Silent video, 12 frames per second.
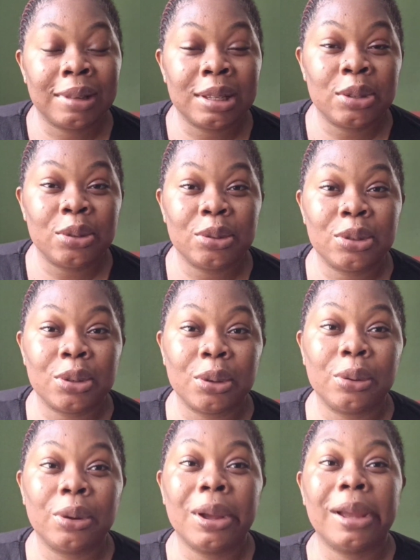please do
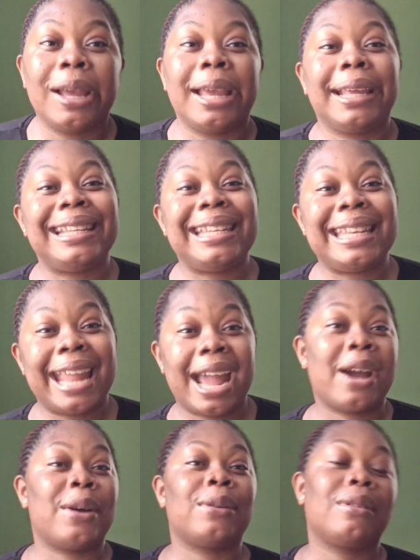so
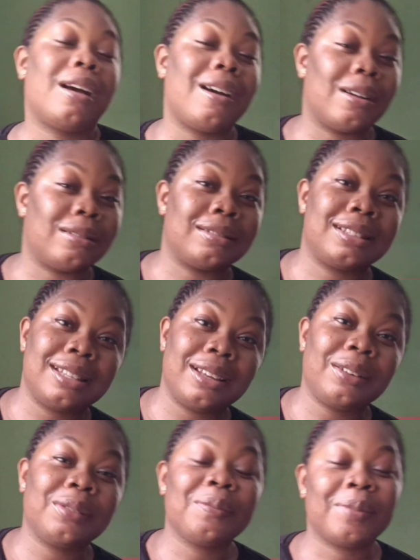now
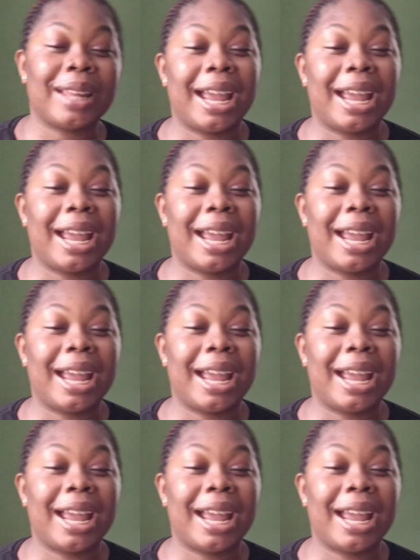also.